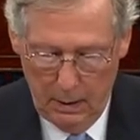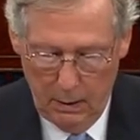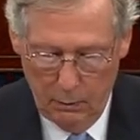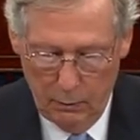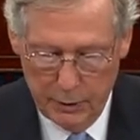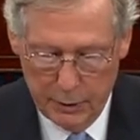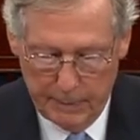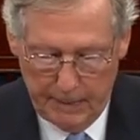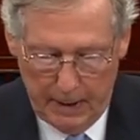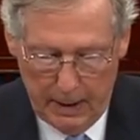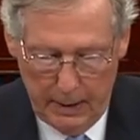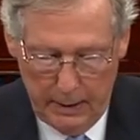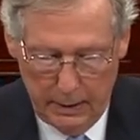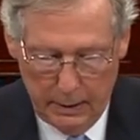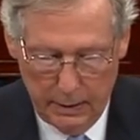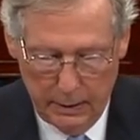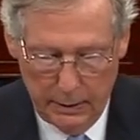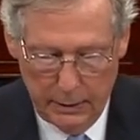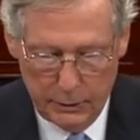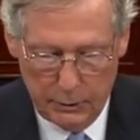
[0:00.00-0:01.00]
Responding
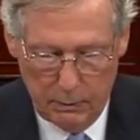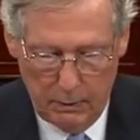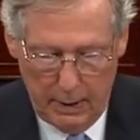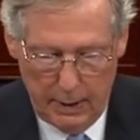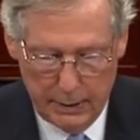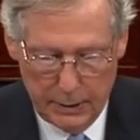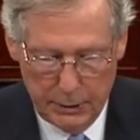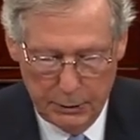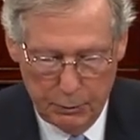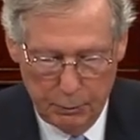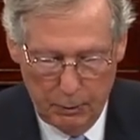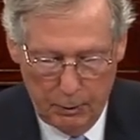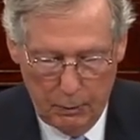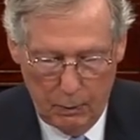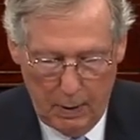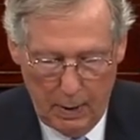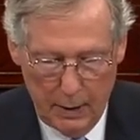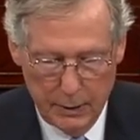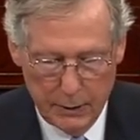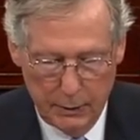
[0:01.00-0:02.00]
to this crisis
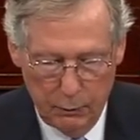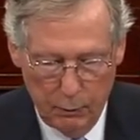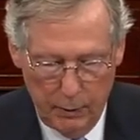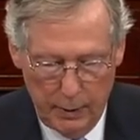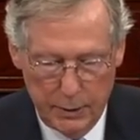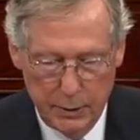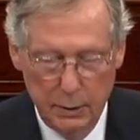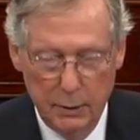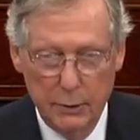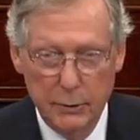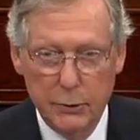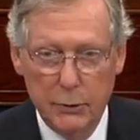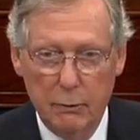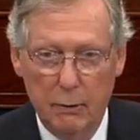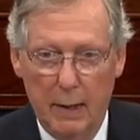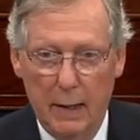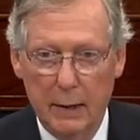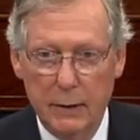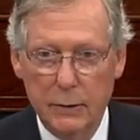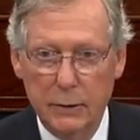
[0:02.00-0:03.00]
requires a regional
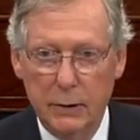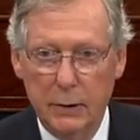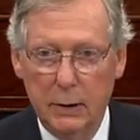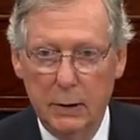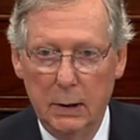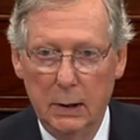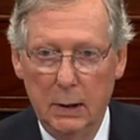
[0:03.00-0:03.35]
strategy